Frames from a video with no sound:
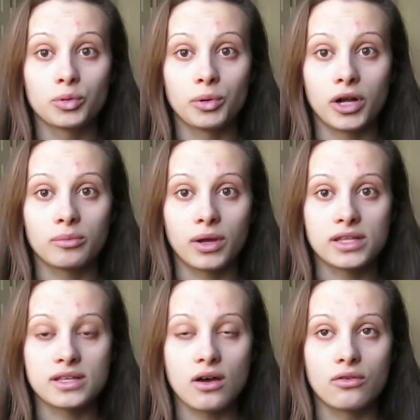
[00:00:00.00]
prepare
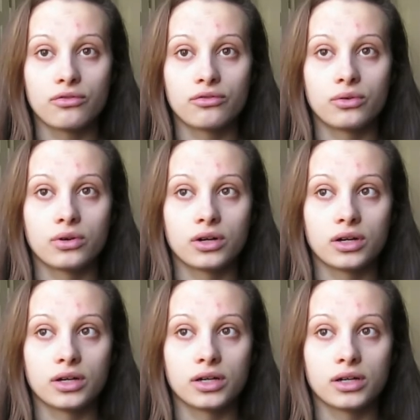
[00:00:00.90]
myself
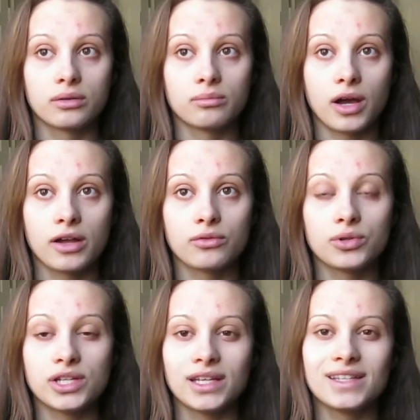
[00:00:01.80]
for my
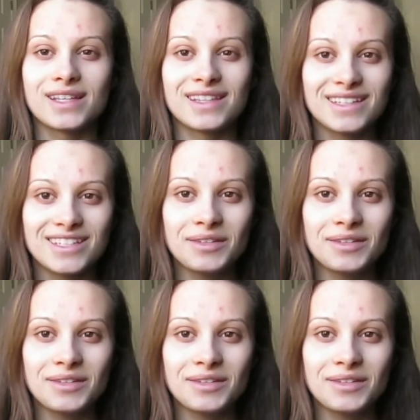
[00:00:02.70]
routines at the